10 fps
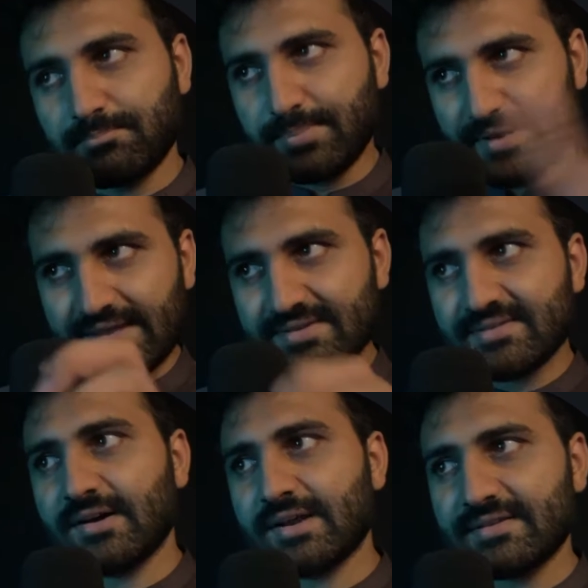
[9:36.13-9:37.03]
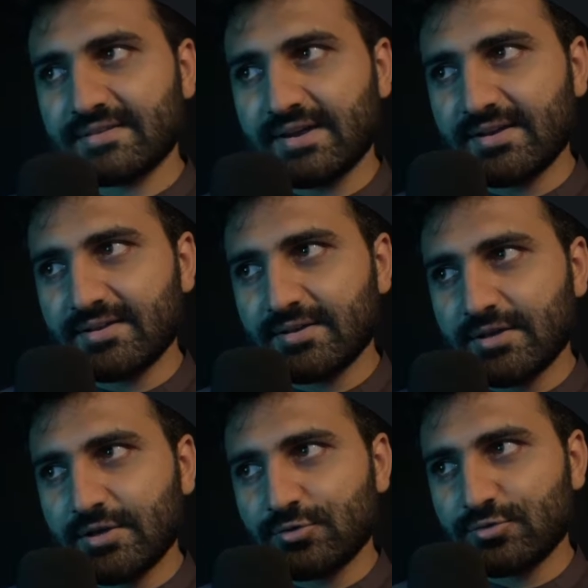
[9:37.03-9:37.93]
placed or assigned
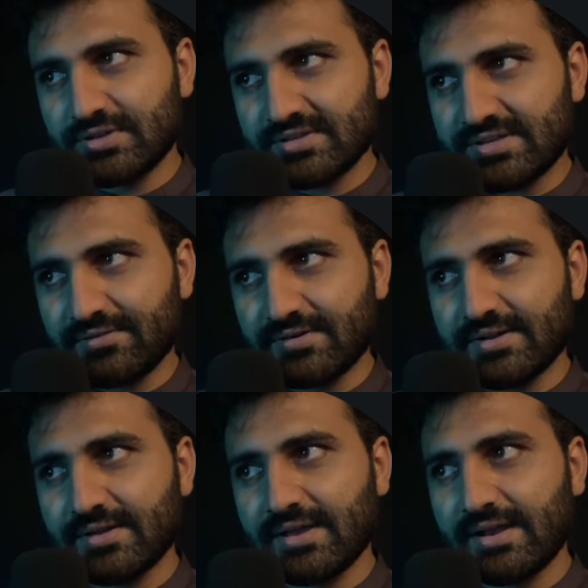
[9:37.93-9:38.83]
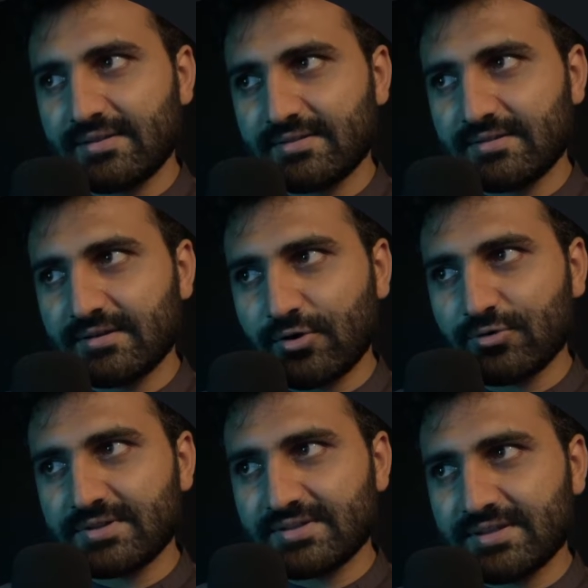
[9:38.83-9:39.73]
to this keyword, and now
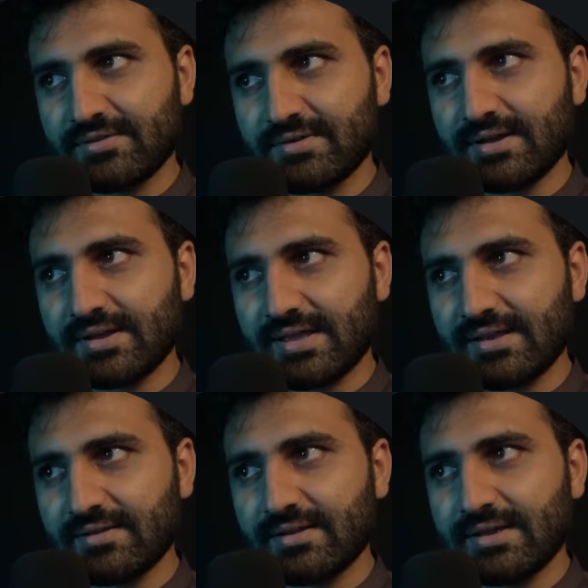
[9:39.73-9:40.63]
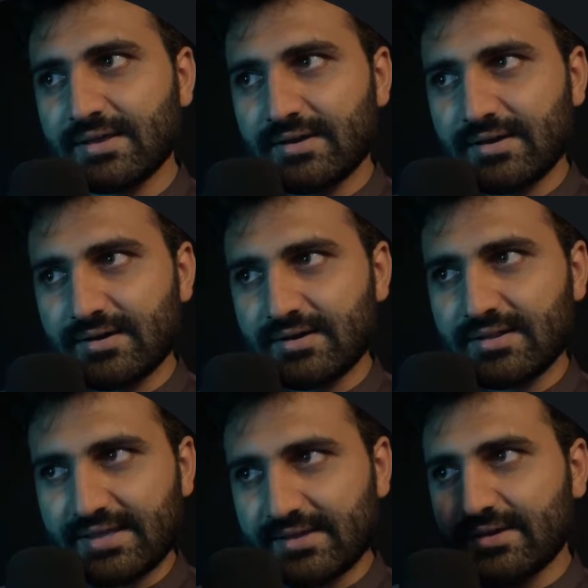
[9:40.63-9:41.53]
this keyword again
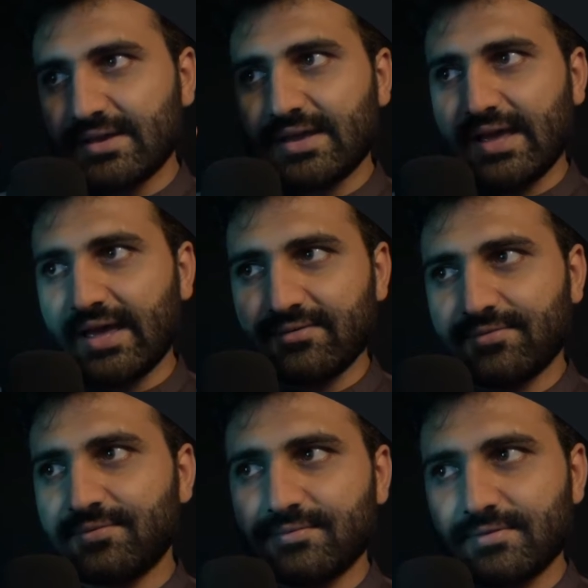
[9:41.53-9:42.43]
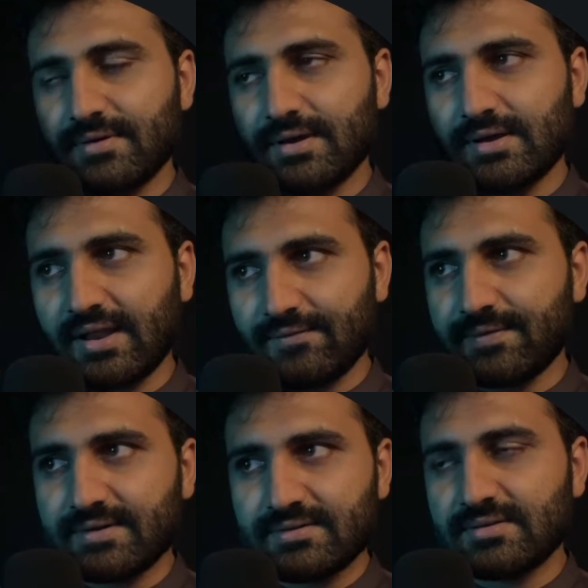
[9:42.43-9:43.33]
like have a
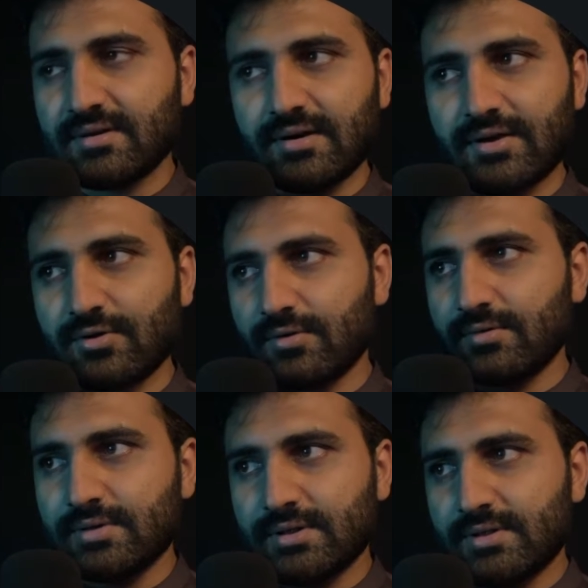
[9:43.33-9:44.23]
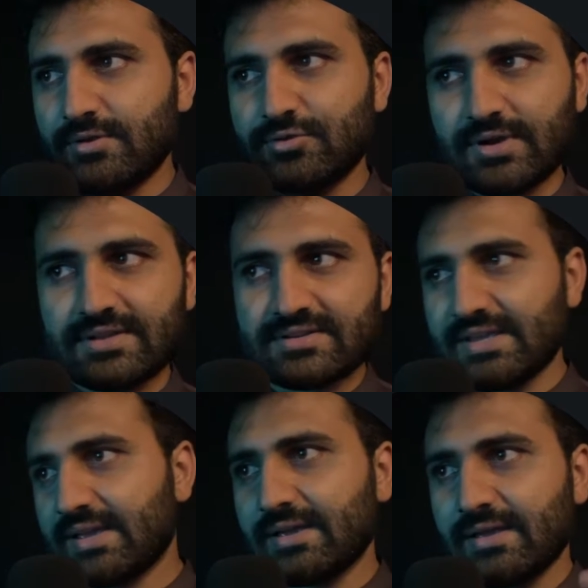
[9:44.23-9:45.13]
reference, or you can
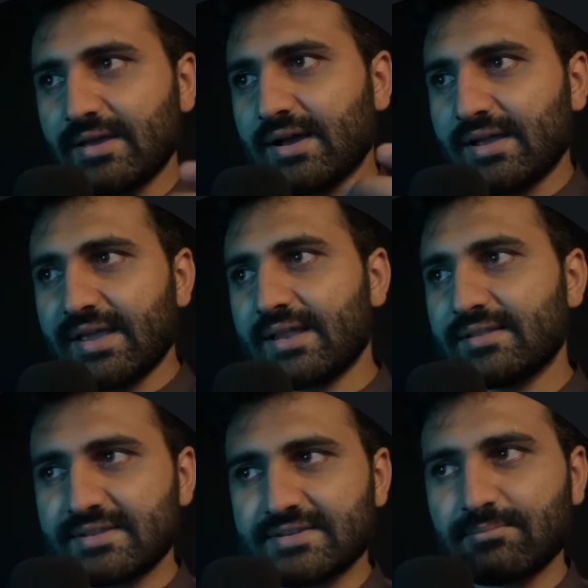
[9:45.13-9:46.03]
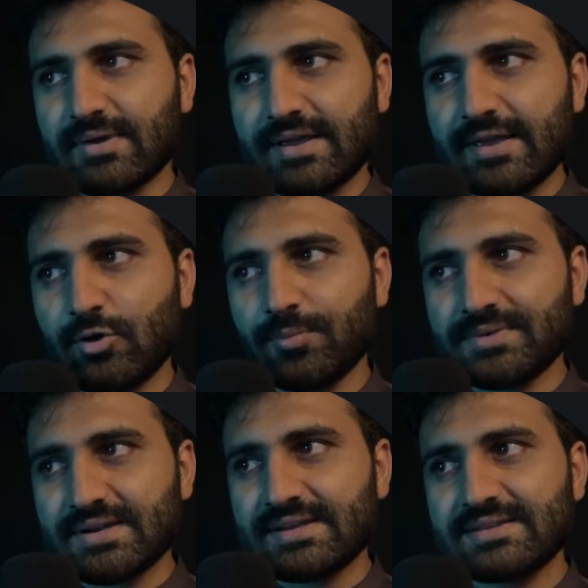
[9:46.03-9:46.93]
say again this my
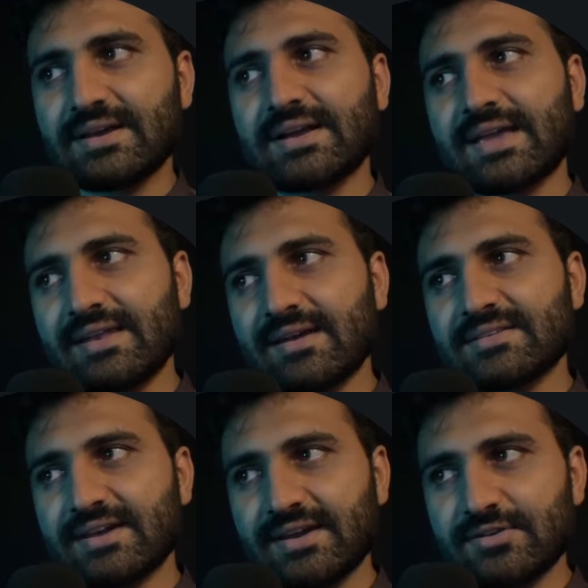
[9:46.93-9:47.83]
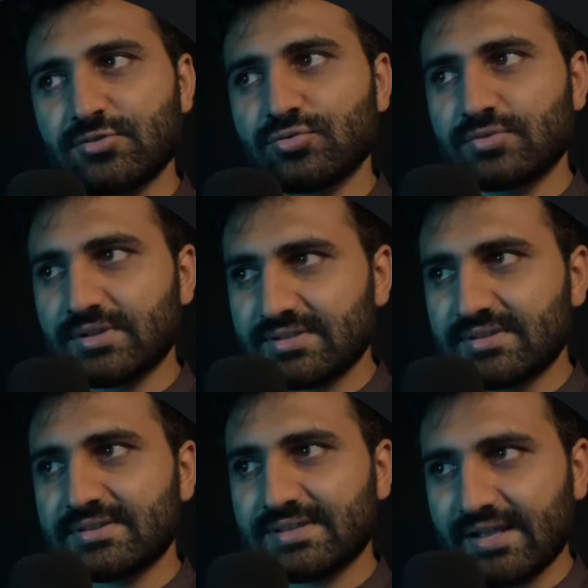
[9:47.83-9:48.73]
object is again assigned to this
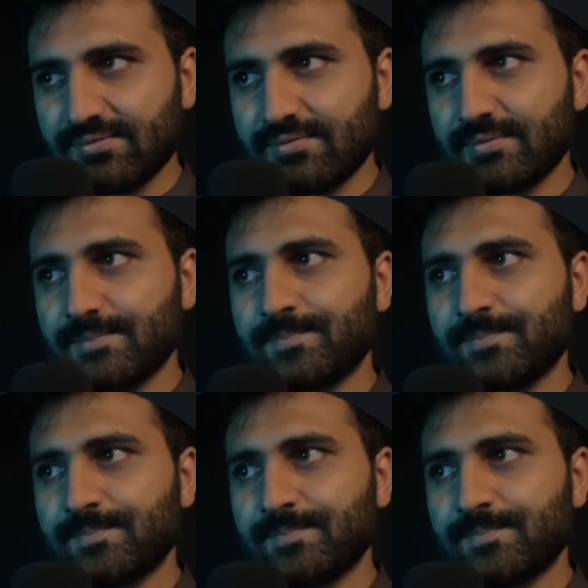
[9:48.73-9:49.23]
self.